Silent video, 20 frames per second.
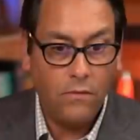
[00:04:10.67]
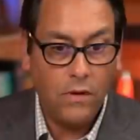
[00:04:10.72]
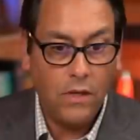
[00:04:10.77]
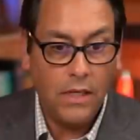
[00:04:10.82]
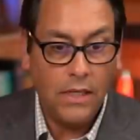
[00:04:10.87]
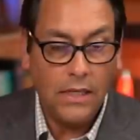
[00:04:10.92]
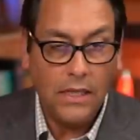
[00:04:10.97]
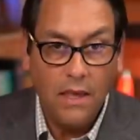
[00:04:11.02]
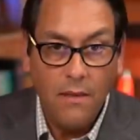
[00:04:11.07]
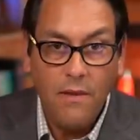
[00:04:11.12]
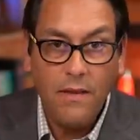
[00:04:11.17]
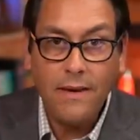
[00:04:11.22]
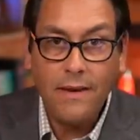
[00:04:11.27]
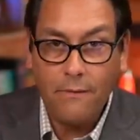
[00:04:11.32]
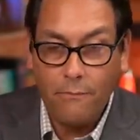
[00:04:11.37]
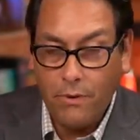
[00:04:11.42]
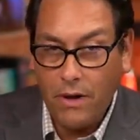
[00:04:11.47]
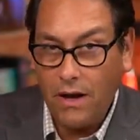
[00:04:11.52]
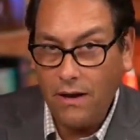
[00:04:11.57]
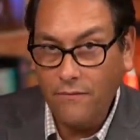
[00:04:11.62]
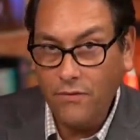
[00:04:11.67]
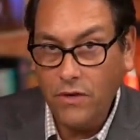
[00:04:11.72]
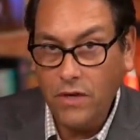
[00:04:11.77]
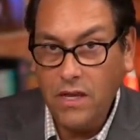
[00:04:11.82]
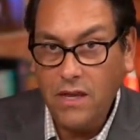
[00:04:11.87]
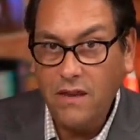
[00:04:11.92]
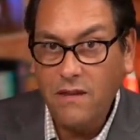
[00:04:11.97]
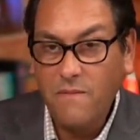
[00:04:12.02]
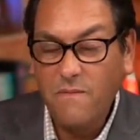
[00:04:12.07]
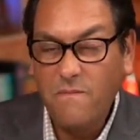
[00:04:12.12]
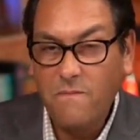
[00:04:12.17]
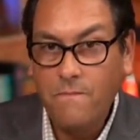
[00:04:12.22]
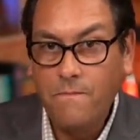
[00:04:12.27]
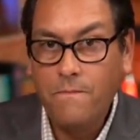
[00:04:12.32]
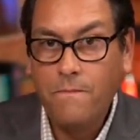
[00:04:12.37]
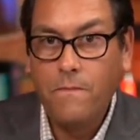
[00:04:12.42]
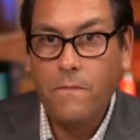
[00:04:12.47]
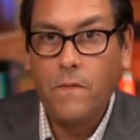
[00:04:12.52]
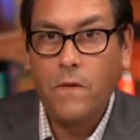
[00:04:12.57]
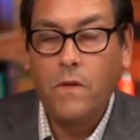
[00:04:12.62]
eliminate poverty,
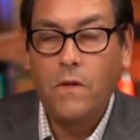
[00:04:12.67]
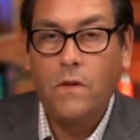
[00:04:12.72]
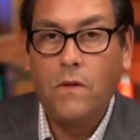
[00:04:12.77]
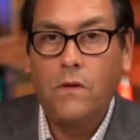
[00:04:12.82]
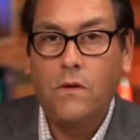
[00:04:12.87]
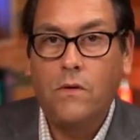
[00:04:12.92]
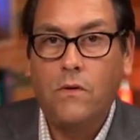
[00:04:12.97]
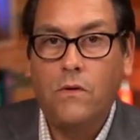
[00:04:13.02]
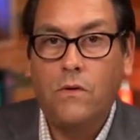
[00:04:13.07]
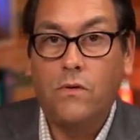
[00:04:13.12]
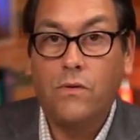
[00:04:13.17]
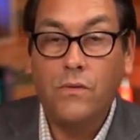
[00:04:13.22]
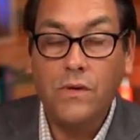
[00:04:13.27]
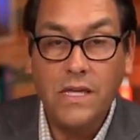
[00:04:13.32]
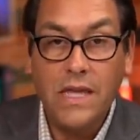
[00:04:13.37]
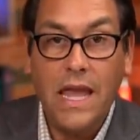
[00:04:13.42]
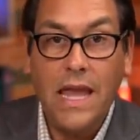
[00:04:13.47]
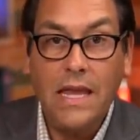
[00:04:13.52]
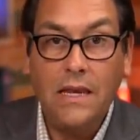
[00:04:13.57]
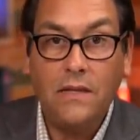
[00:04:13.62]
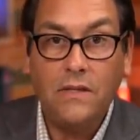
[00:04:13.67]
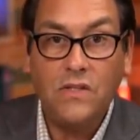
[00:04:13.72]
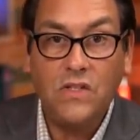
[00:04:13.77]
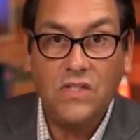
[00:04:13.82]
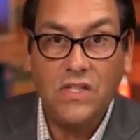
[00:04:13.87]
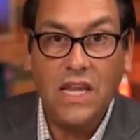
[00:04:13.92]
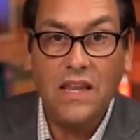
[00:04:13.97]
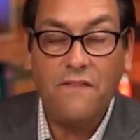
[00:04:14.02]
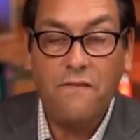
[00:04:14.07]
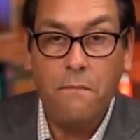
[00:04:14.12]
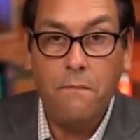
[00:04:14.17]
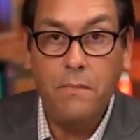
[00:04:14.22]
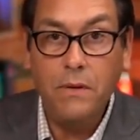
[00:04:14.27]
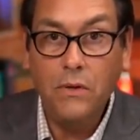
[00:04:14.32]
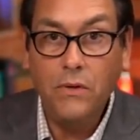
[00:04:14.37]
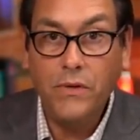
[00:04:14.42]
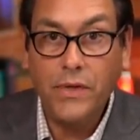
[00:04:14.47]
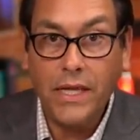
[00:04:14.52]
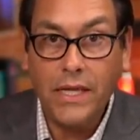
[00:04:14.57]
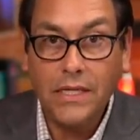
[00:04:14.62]
create safe
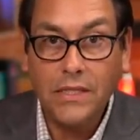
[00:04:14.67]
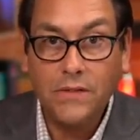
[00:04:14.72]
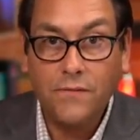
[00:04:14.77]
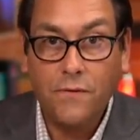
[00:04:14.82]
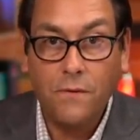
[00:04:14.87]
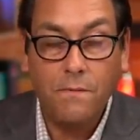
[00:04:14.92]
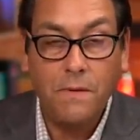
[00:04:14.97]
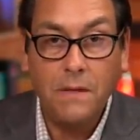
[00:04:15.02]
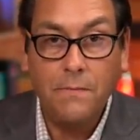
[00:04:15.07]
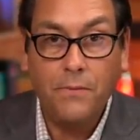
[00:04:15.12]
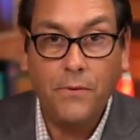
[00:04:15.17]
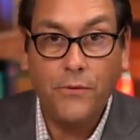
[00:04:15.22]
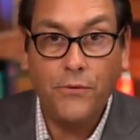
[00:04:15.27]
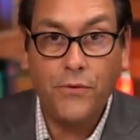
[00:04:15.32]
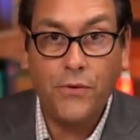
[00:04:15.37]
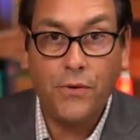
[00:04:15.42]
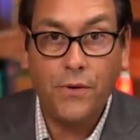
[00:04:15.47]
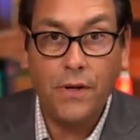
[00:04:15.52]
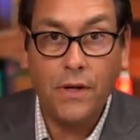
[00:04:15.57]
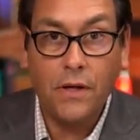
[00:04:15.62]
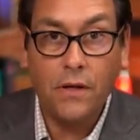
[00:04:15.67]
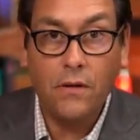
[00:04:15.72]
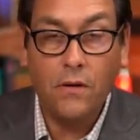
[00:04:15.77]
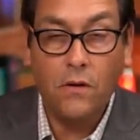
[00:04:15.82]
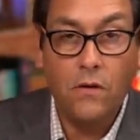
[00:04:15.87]
buildings for people during